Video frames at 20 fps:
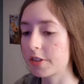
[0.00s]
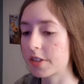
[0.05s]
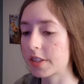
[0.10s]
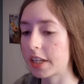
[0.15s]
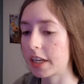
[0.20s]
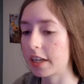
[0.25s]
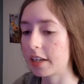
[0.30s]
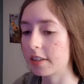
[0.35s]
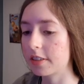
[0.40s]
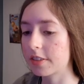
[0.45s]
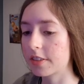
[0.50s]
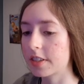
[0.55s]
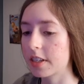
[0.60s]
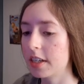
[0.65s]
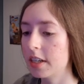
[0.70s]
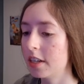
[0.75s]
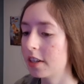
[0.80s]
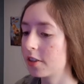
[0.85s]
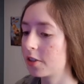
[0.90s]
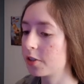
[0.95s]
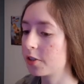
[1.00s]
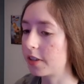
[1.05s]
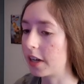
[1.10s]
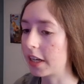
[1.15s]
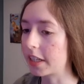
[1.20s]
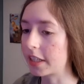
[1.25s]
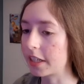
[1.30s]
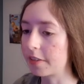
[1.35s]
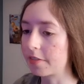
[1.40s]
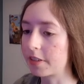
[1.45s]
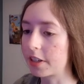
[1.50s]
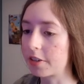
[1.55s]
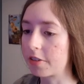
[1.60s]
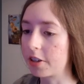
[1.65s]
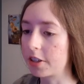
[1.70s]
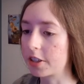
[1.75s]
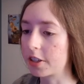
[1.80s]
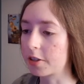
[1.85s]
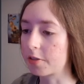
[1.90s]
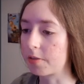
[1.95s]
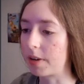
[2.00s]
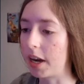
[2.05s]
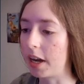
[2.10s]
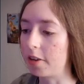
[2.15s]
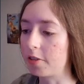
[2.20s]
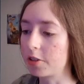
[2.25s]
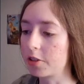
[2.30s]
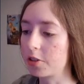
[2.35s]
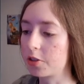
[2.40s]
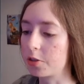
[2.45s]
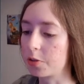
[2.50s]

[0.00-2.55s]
Scales to, like, if they're on the ground,